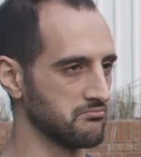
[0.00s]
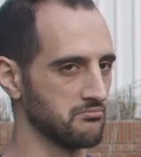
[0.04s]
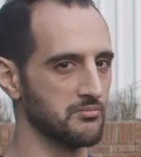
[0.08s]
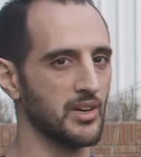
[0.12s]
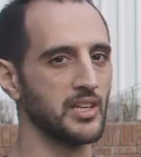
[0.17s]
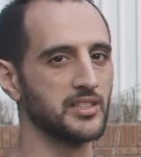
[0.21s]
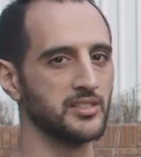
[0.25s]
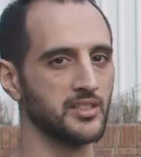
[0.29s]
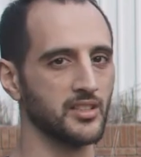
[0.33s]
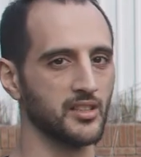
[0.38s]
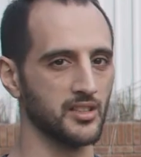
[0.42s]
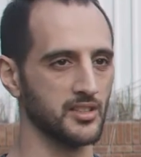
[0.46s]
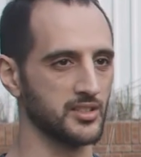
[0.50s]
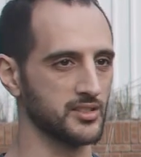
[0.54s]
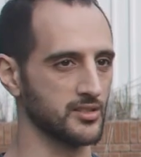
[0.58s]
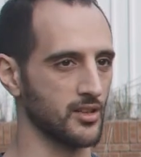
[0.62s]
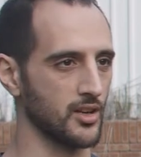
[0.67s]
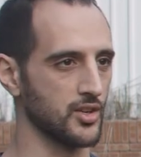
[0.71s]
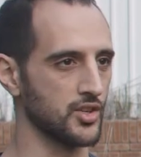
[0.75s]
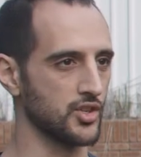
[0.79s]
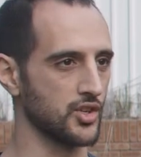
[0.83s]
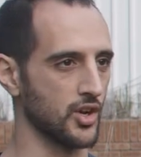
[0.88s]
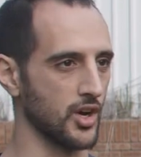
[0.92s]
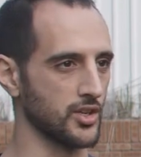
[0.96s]
basically
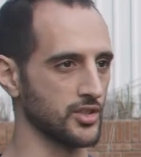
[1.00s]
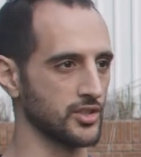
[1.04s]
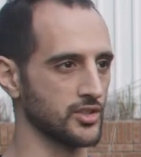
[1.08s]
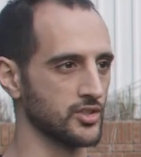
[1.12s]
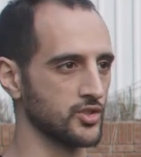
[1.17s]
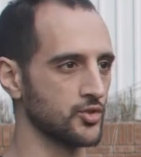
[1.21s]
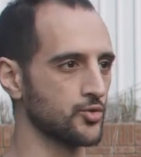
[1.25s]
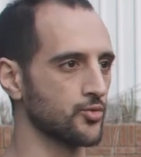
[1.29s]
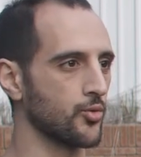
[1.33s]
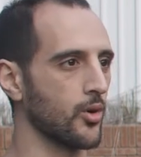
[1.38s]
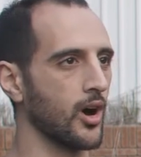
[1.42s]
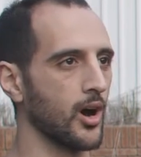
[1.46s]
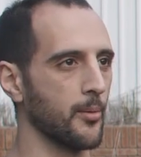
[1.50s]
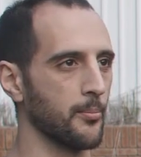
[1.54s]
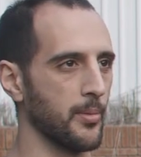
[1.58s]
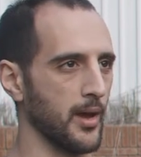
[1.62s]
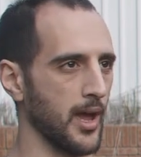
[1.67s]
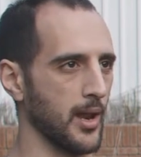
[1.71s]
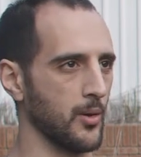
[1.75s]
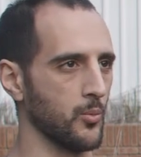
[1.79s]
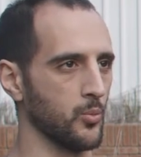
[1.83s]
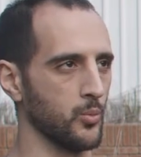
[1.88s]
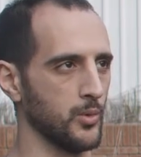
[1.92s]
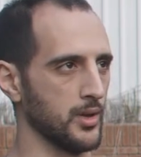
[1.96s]
start judging drop
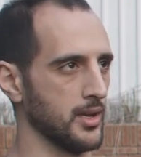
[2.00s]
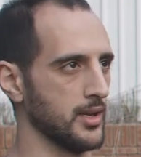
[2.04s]
and